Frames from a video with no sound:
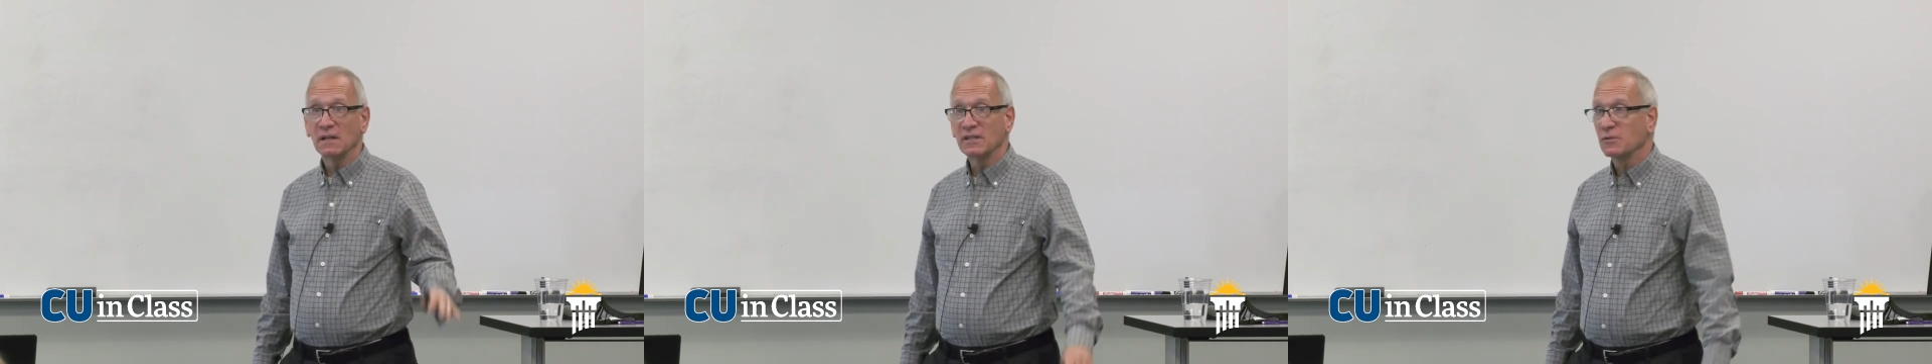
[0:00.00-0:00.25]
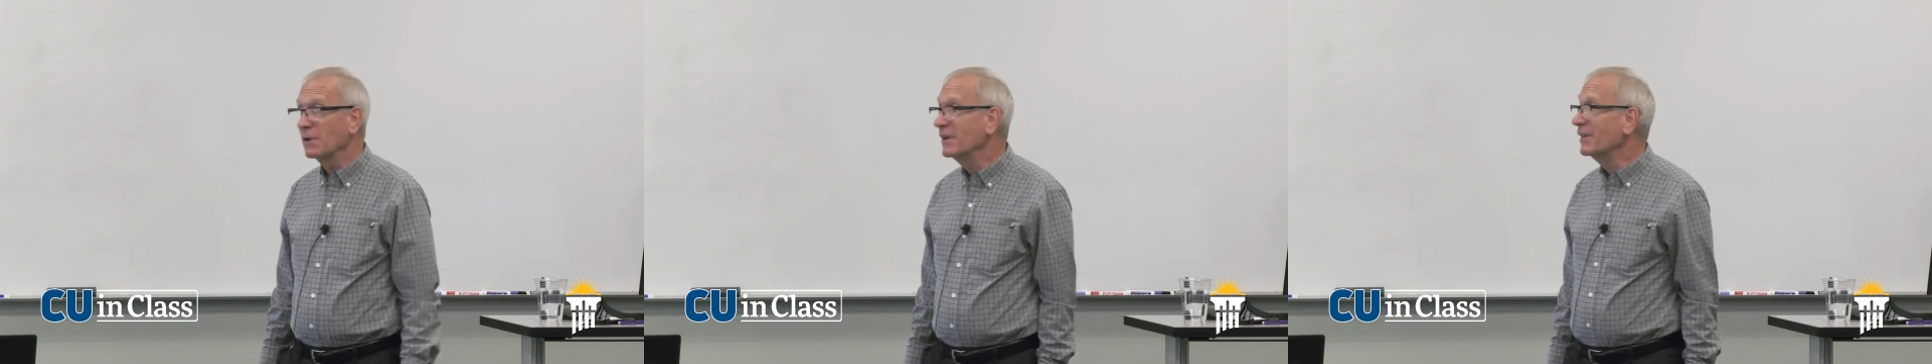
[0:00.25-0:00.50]

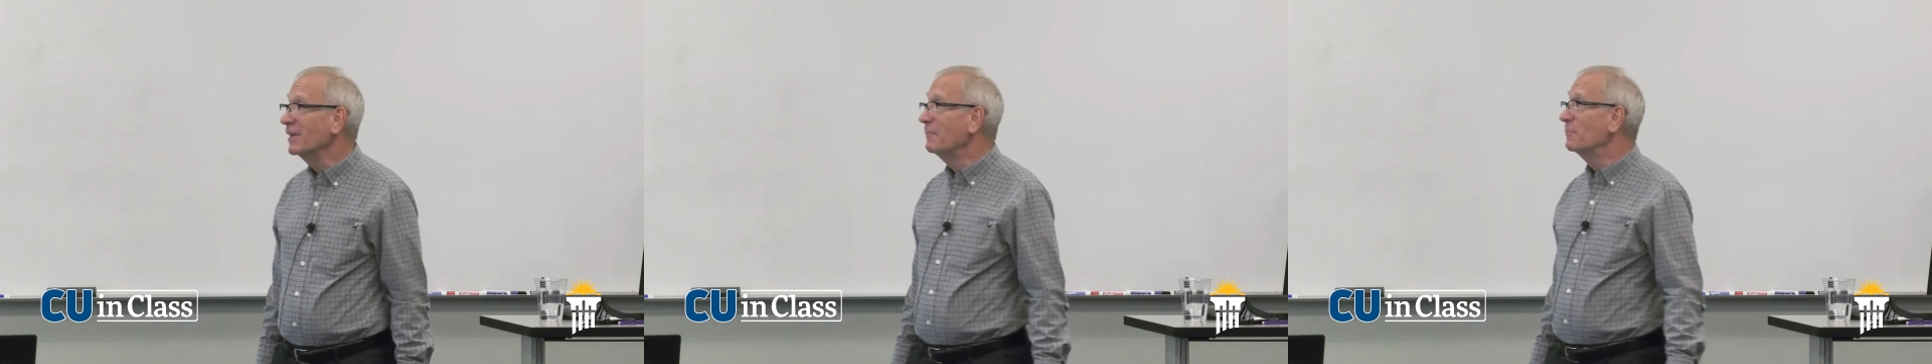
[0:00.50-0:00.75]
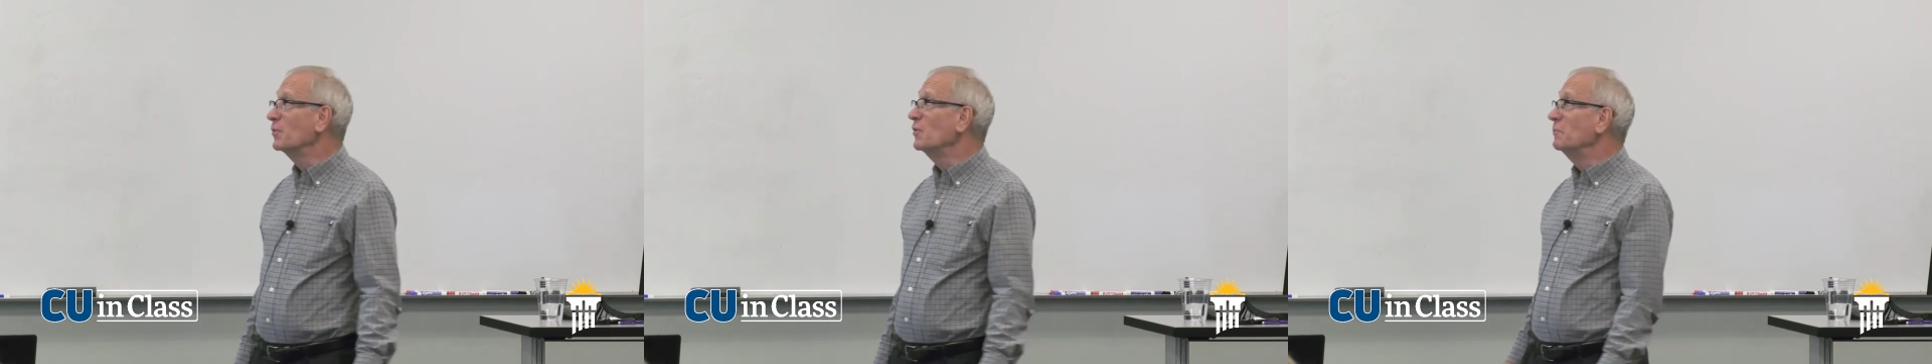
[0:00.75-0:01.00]
It's one of the
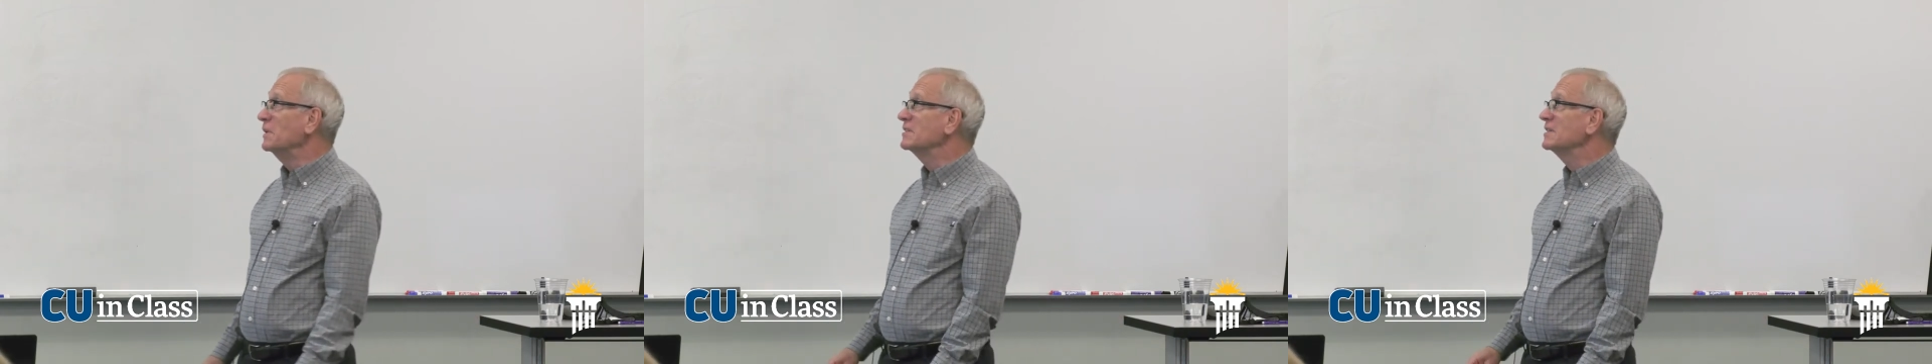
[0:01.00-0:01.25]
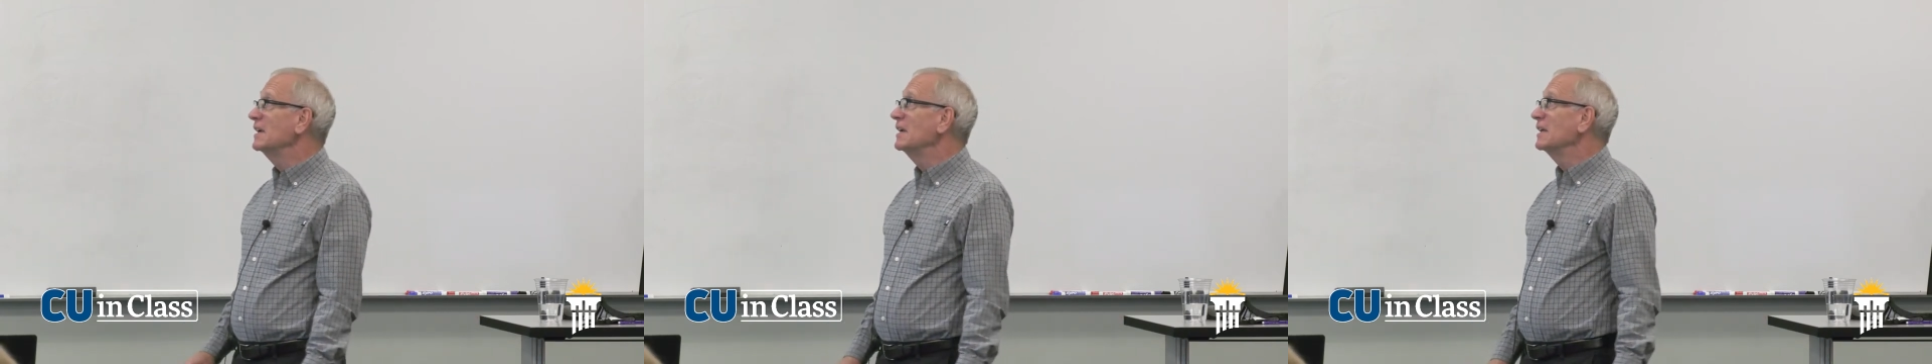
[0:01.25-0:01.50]

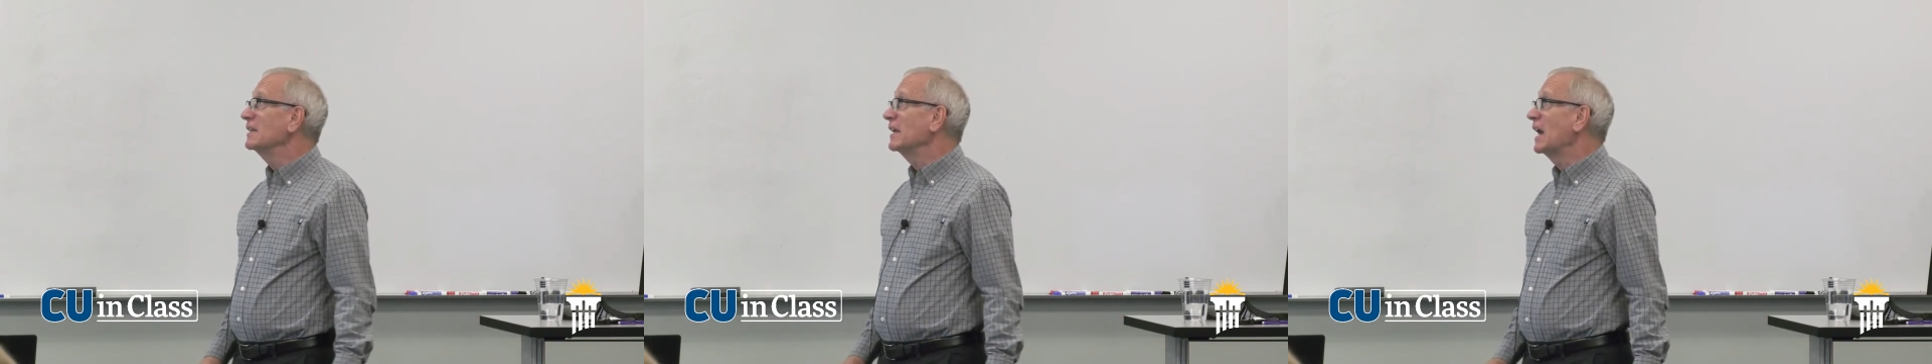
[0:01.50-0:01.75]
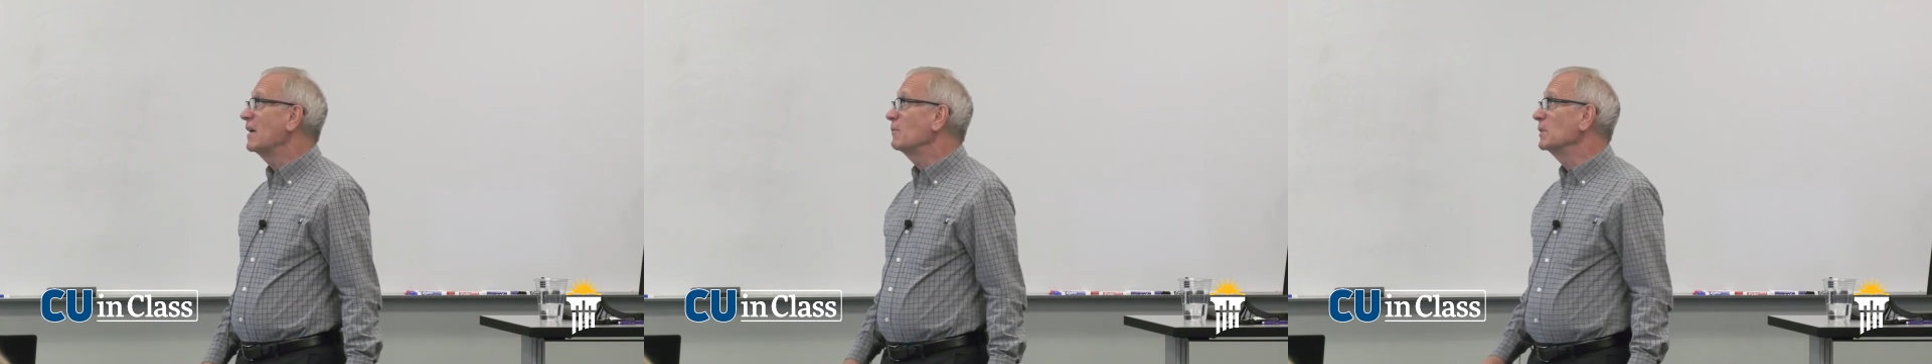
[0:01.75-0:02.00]
improvements
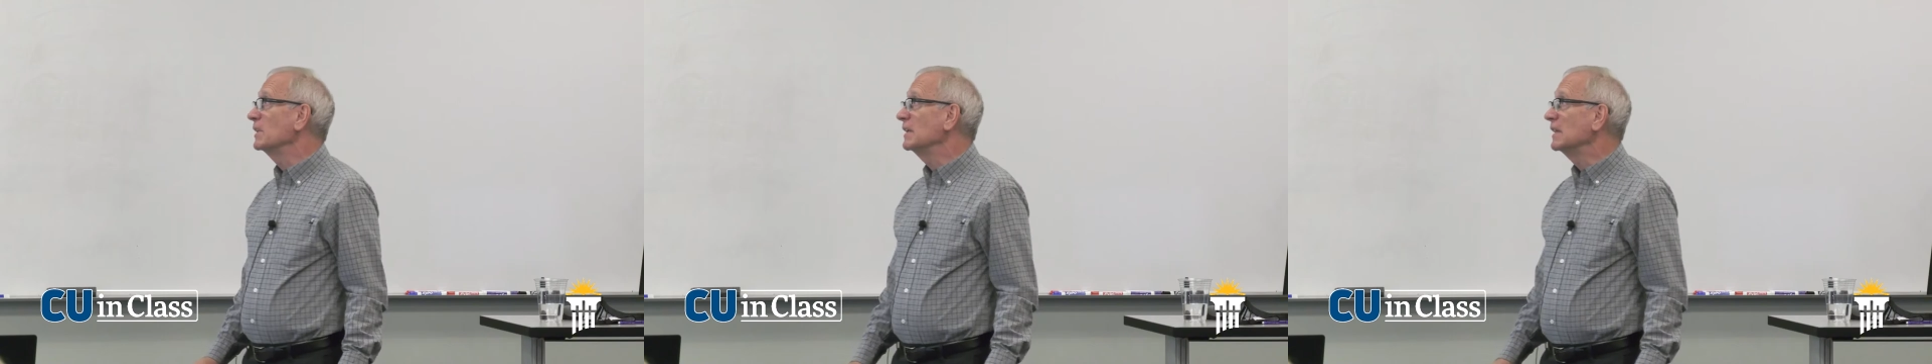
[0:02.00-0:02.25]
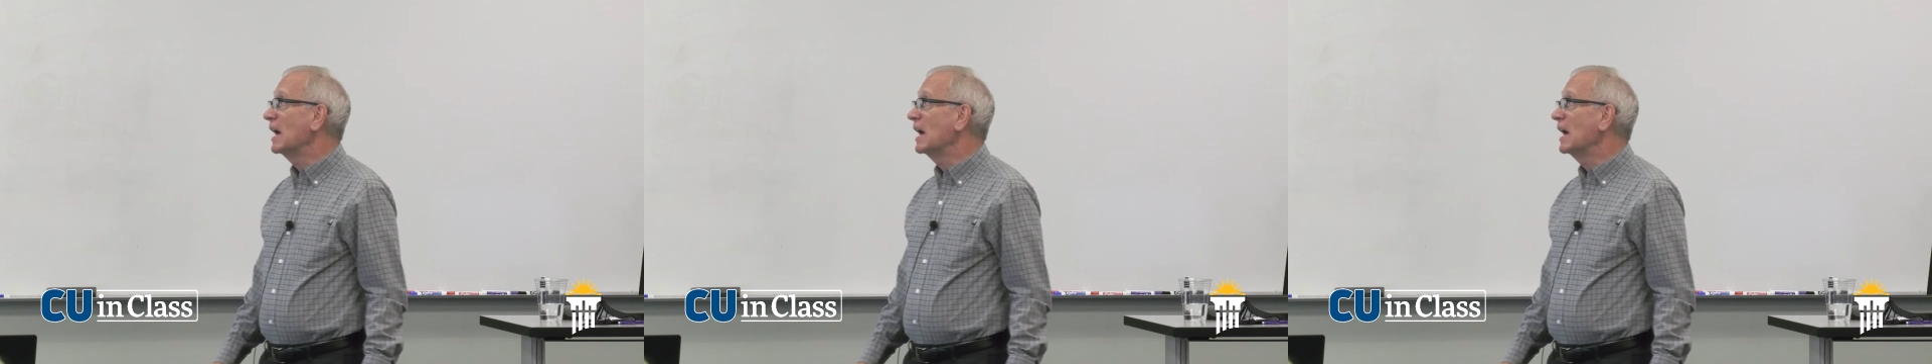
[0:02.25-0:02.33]
that I really